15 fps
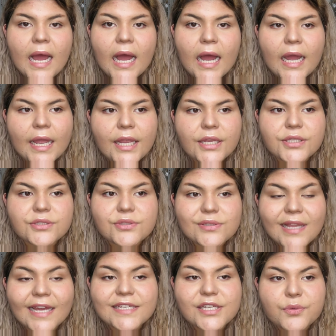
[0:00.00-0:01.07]
I
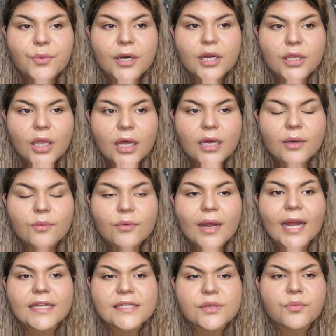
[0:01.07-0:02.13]
did work a lot.
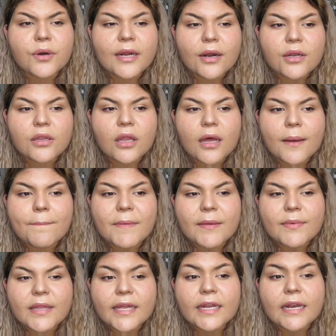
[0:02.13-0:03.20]
I did work out a lot,
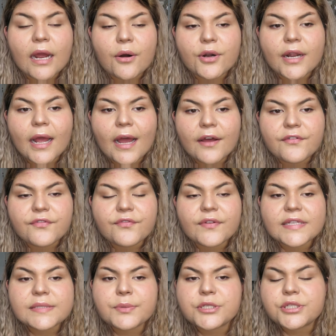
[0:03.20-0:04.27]
maybe like an hour and a half,
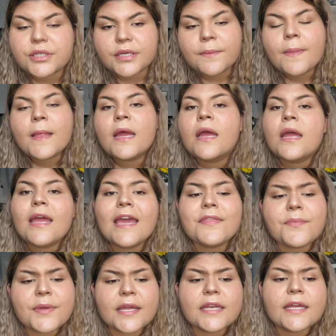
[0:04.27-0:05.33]
especially in
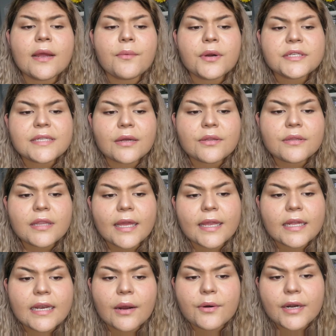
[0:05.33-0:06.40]
the beginning. I worked out like
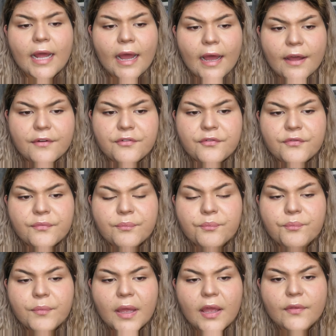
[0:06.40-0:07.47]
an hour and a half.
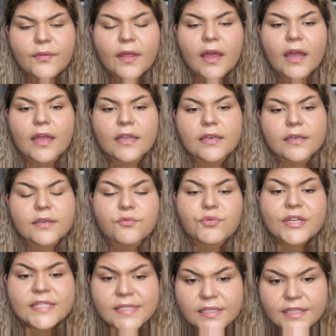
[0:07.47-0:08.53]
And then
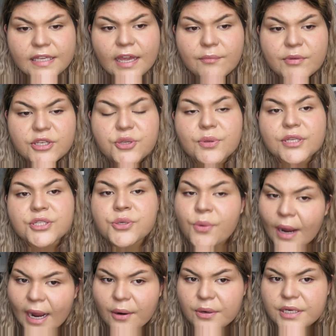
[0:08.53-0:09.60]
recently I've been doing
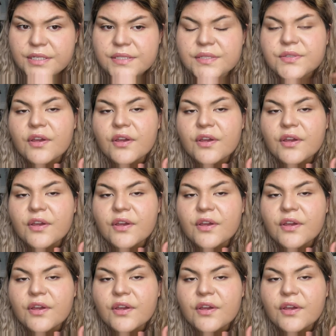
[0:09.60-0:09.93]
2 hours.